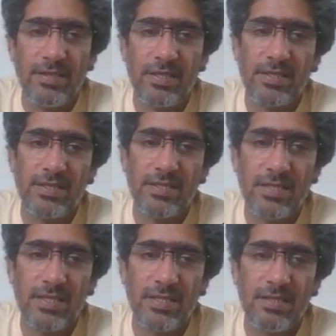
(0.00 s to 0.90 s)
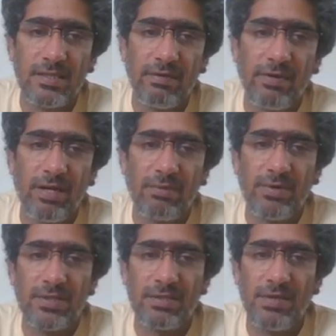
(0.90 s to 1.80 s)
6 7 are
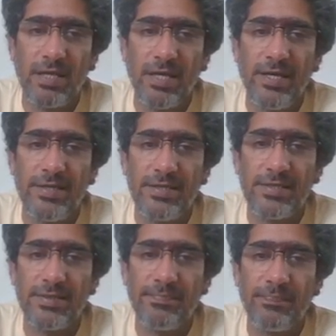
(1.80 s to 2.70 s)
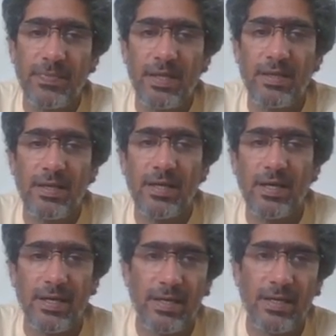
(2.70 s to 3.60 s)
possible 8 and then
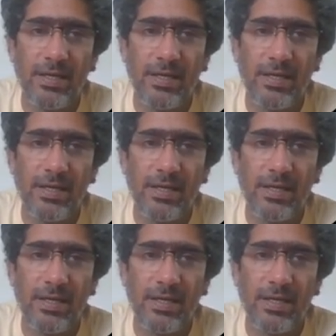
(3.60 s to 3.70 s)
9